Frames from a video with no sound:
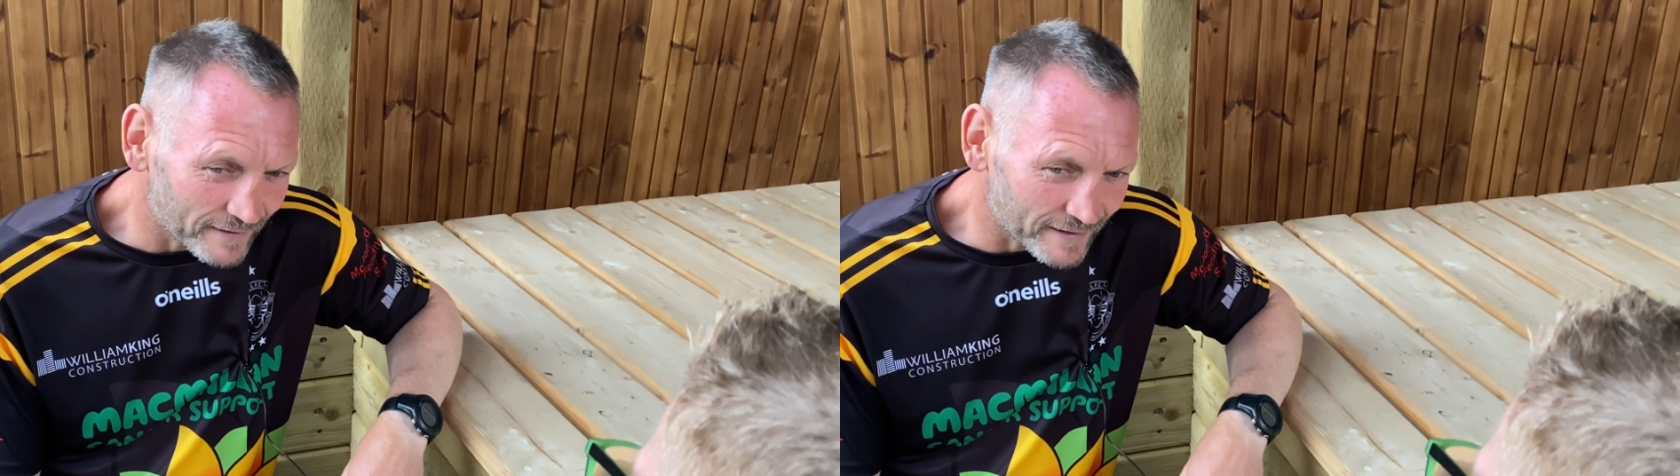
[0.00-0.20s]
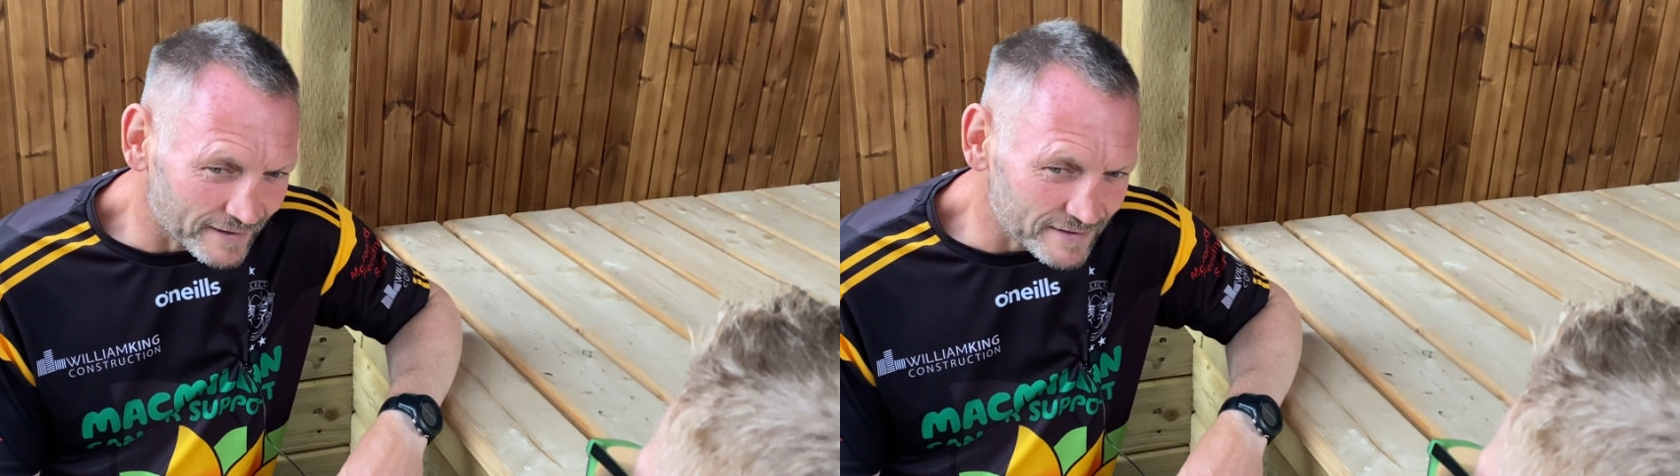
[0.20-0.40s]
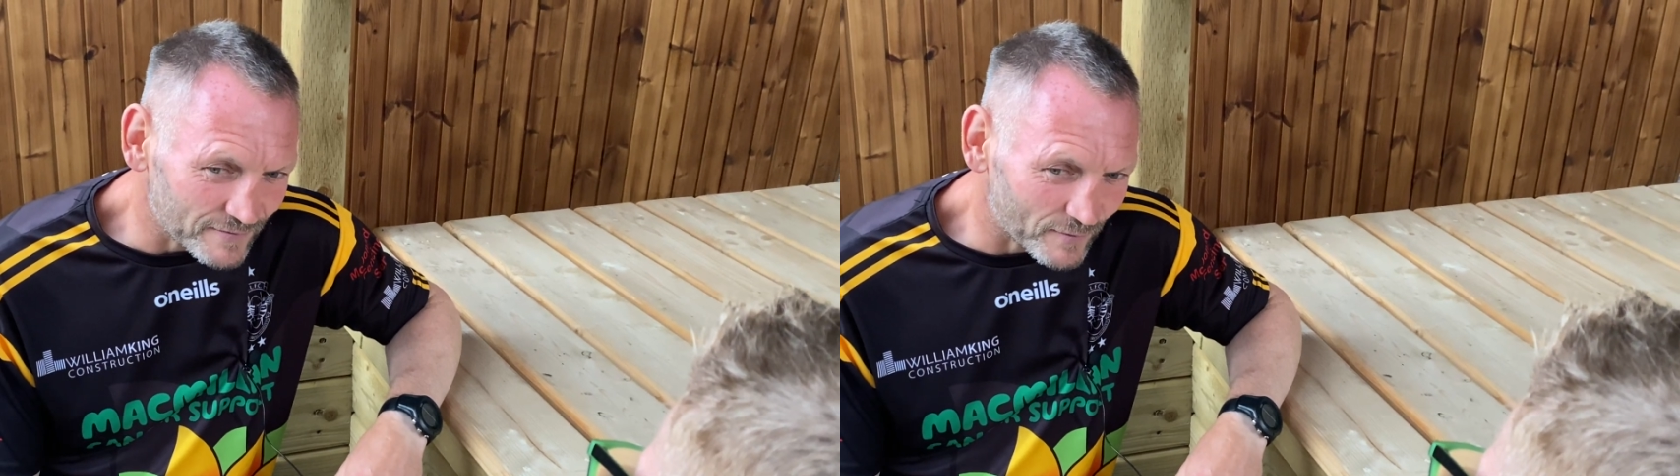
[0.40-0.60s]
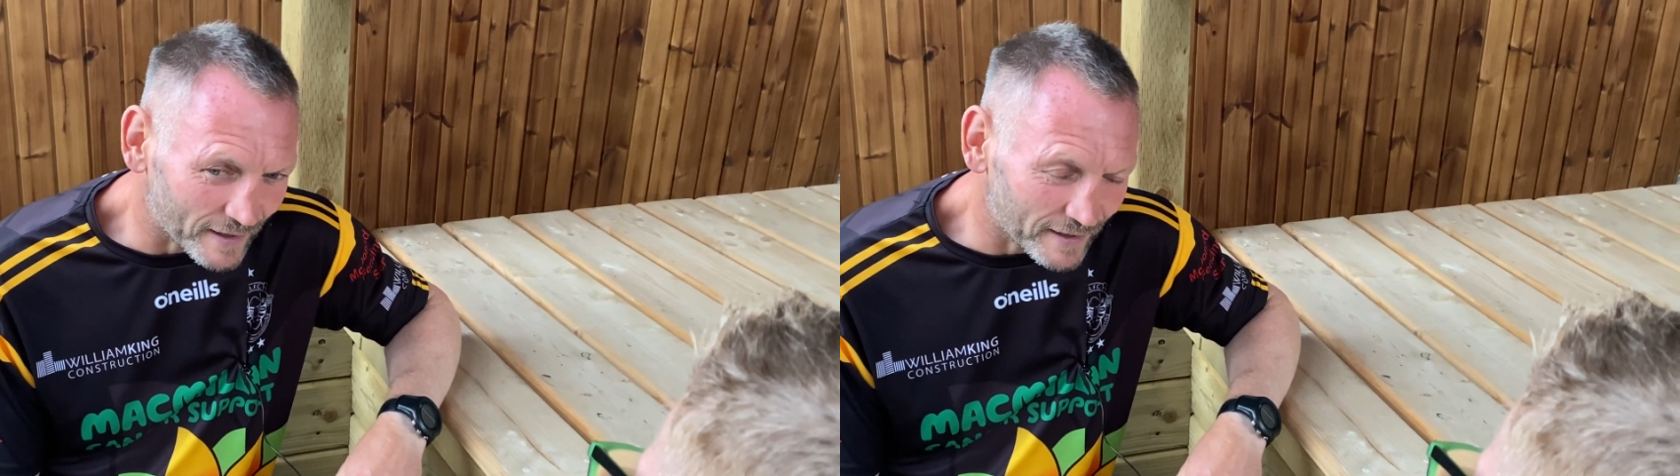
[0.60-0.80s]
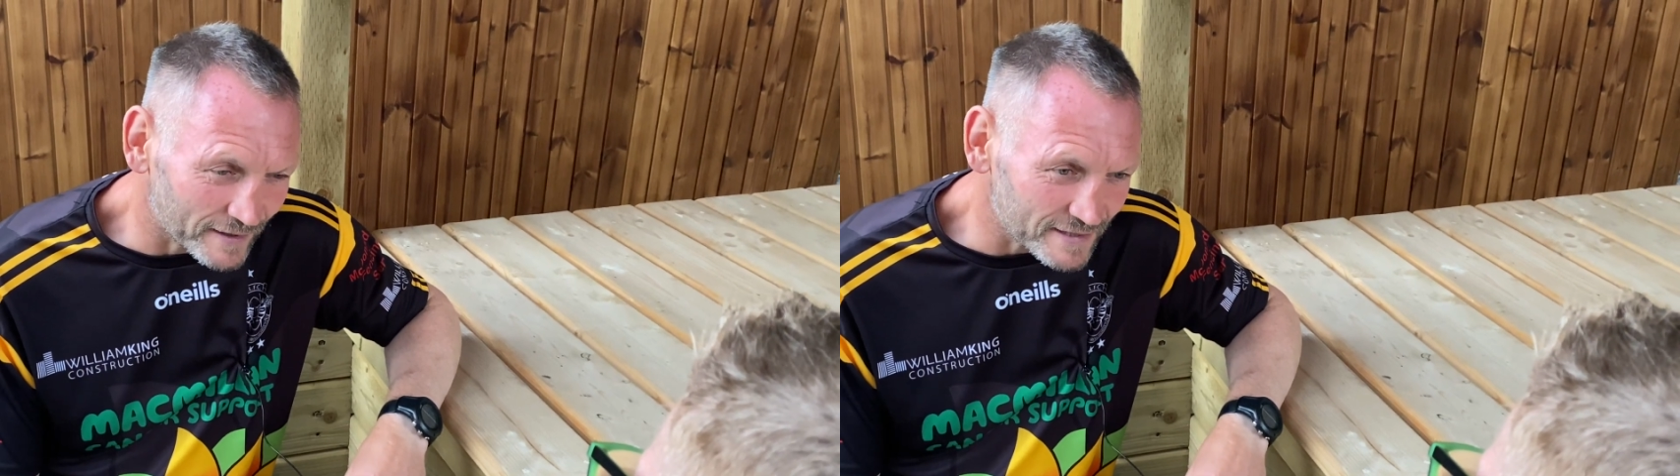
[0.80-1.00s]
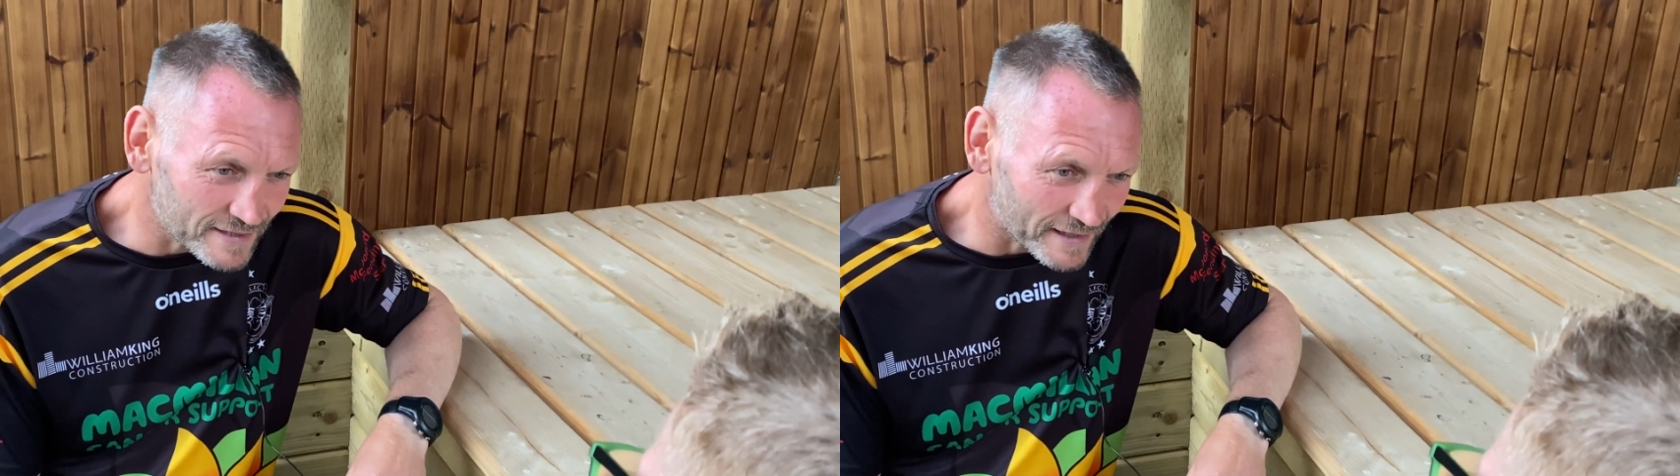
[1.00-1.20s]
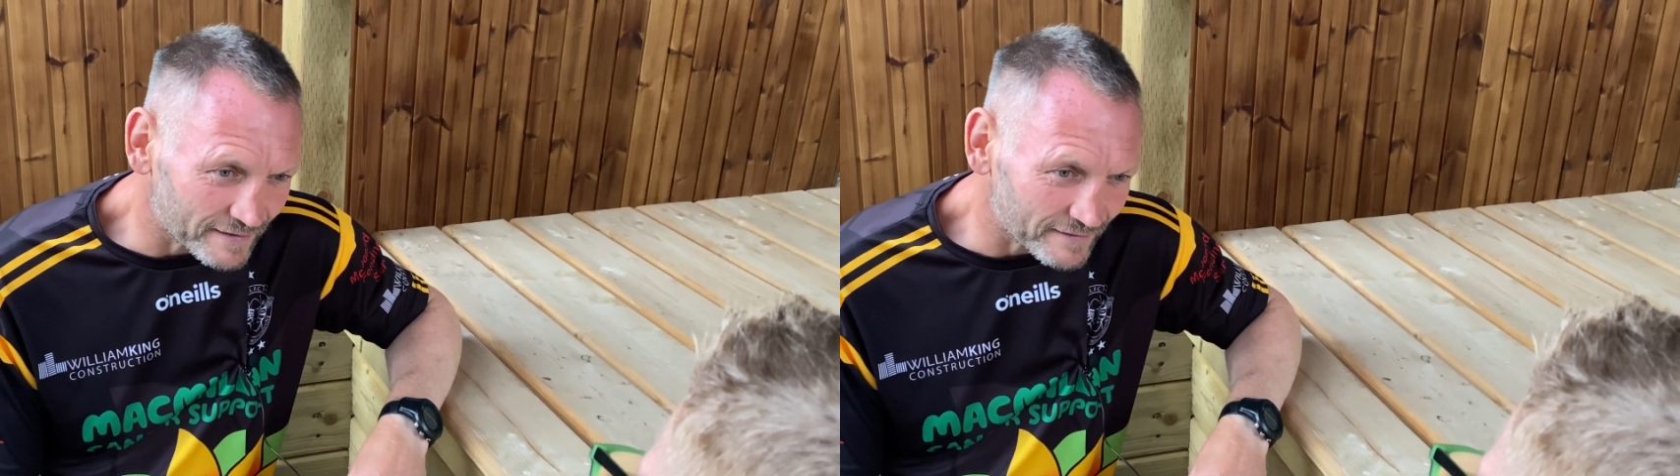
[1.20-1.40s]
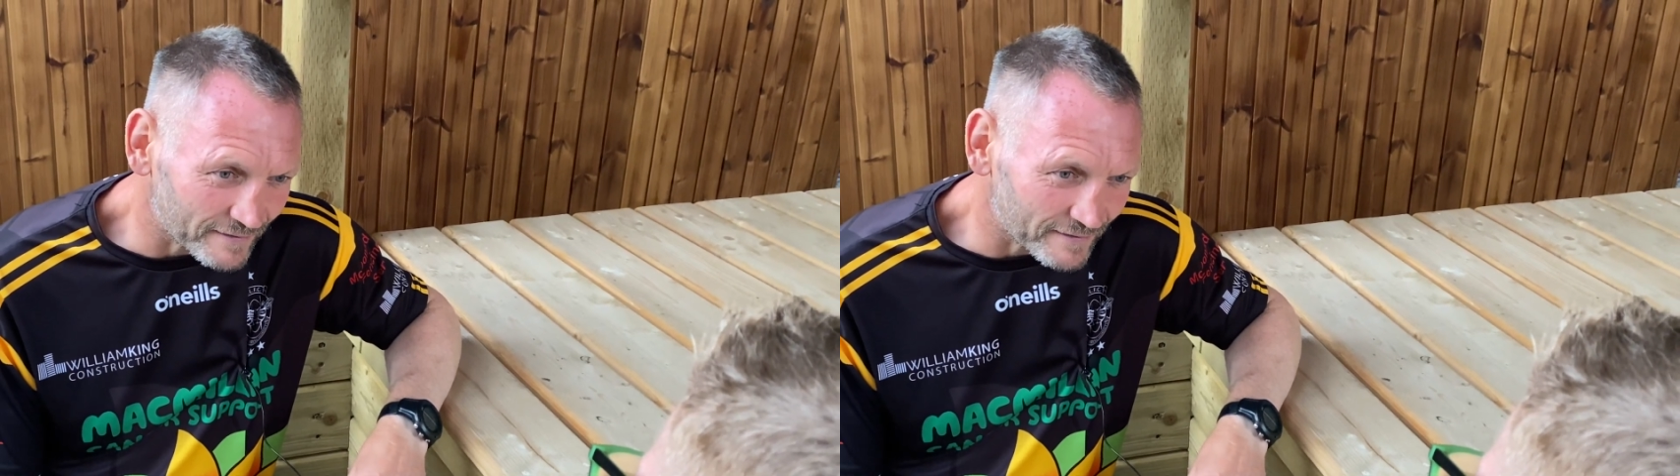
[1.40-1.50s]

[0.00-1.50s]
is when Guinness set